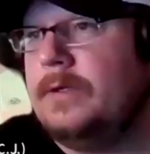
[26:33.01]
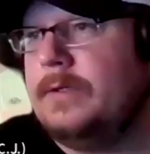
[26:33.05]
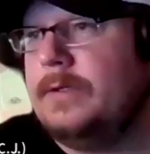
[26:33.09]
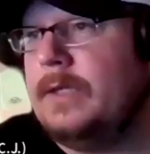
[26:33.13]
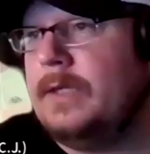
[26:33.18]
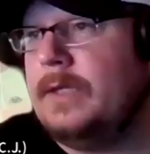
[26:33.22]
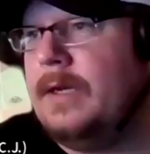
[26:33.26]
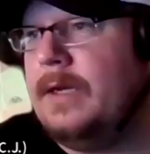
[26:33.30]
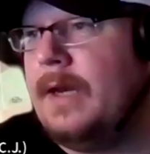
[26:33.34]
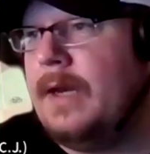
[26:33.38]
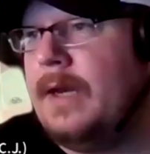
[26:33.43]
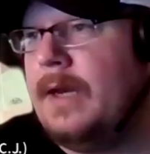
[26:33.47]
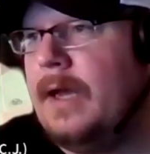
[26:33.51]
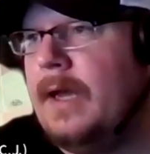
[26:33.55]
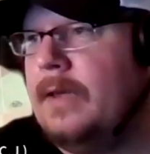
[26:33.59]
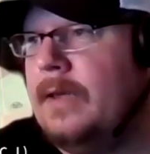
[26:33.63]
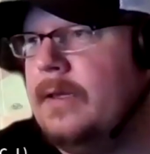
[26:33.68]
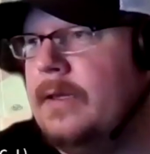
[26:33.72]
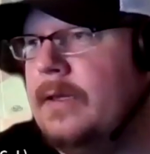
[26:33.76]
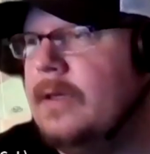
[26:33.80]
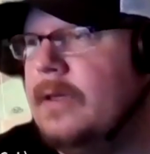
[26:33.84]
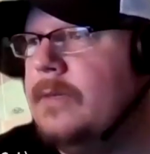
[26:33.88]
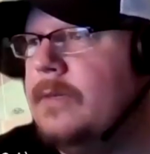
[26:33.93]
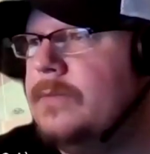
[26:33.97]
In 9
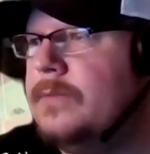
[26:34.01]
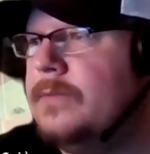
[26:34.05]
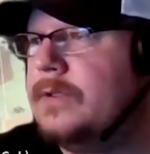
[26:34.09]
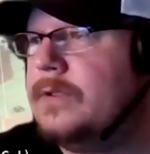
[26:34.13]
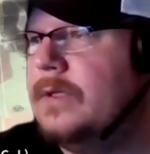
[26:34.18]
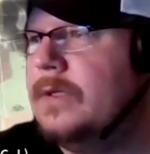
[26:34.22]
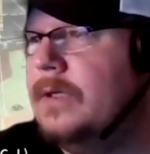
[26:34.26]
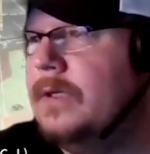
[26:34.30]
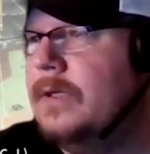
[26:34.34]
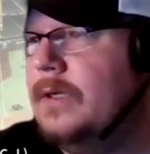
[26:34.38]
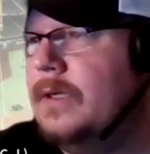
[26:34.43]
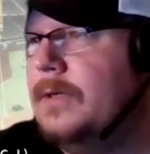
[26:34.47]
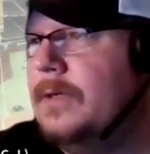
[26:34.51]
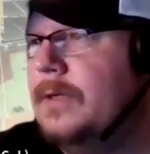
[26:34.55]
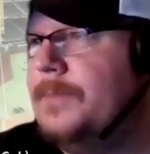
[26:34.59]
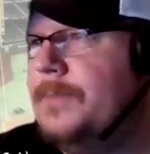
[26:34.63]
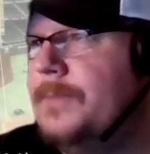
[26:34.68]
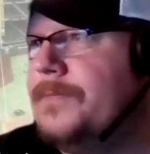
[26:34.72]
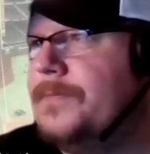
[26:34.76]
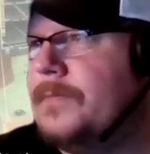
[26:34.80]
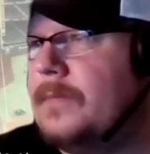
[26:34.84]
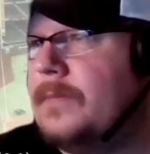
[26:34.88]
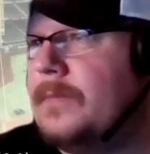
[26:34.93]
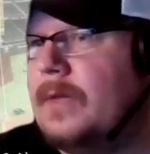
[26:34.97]
games,
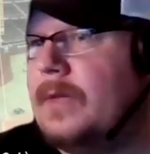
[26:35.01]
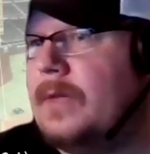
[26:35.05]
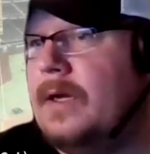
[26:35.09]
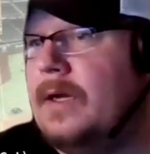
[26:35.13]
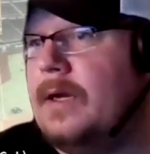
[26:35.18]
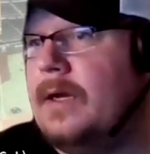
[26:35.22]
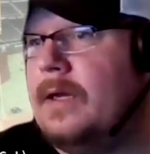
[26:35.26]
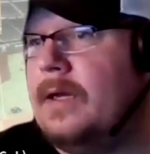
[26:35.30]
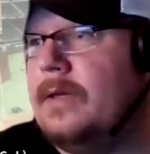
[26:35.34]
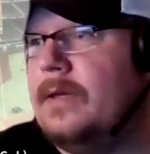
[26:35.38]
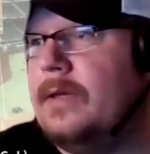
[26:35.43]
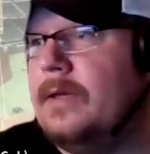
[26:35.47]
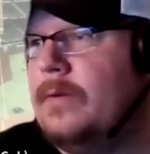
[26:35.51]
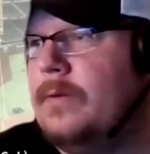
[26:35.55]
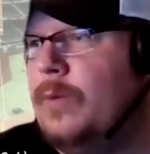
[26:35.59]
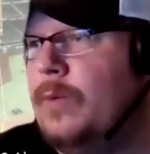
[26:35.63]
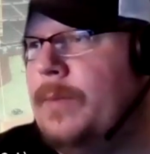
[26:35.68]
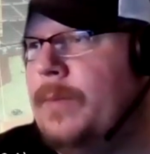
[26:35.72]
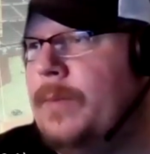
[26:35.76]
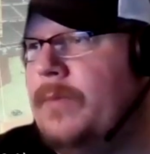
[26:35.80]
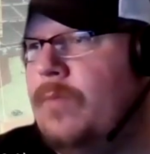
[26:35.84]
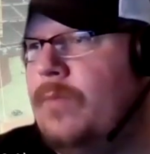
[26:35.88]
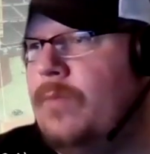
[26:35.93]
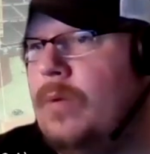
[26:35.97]

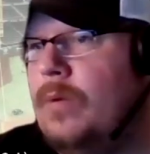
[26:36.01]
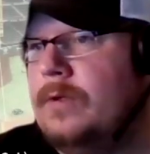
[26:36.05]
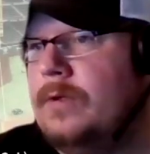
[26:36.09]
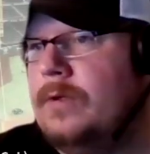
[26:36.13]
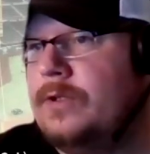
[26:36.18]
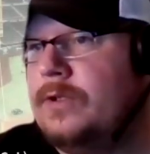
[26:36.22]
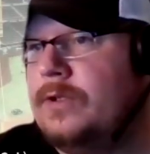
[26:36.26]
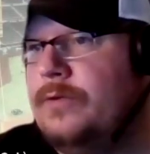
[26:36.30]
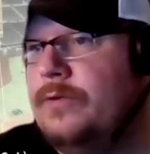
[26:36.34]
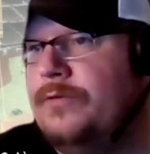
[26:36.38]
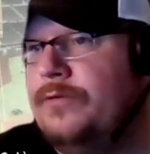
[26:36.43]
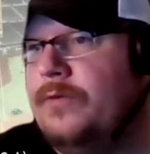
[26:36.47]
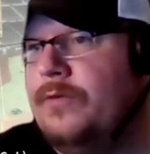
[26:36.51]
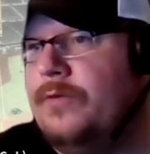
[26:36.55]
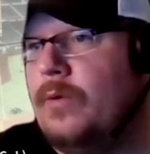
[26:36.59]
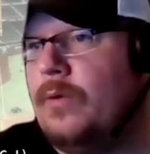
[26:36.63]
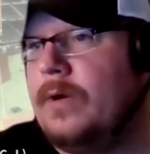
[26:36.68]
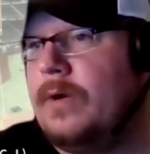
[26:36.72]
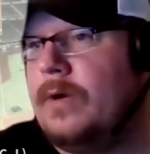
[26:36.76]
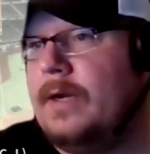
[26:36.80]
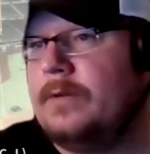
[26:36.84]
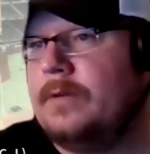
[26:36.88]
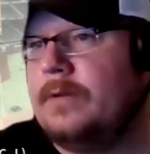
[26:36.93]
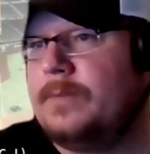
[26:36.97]
whip of
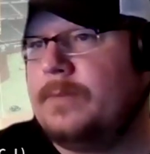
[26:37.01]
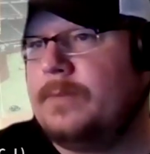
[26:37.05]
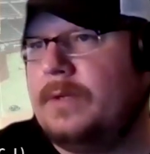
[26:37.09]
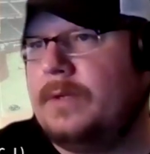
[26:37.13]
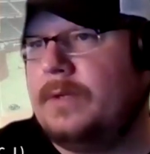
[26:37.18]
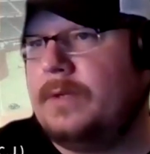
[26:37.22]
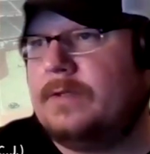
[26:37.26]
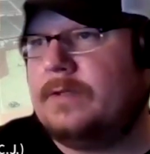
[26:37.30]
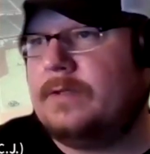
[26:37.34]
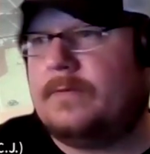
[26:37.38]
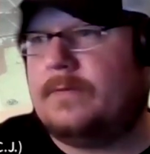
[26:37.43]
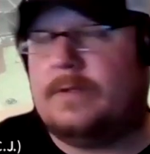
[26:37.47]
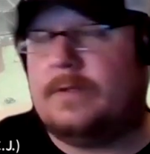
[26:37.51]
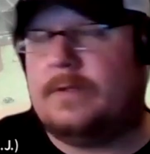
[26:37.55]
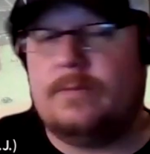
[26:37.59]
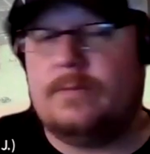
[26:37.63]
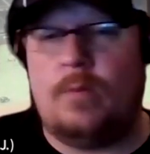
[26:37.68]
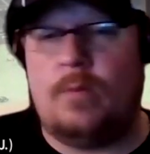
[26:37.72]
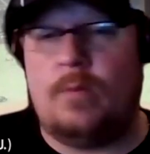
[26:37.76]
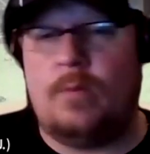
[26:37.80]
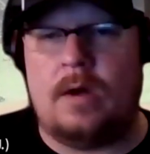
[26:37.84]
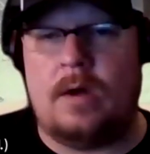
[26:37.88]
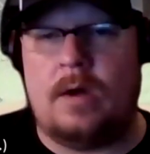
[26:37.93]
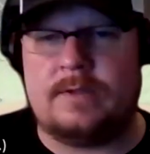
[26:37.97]
1.24. Now it's because of his
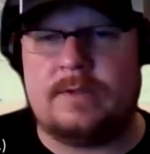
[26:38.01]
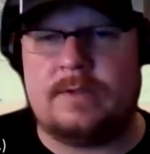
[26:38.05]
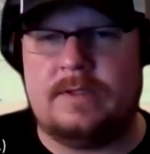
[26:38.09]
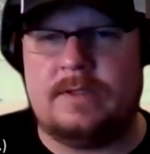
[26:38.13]
walks.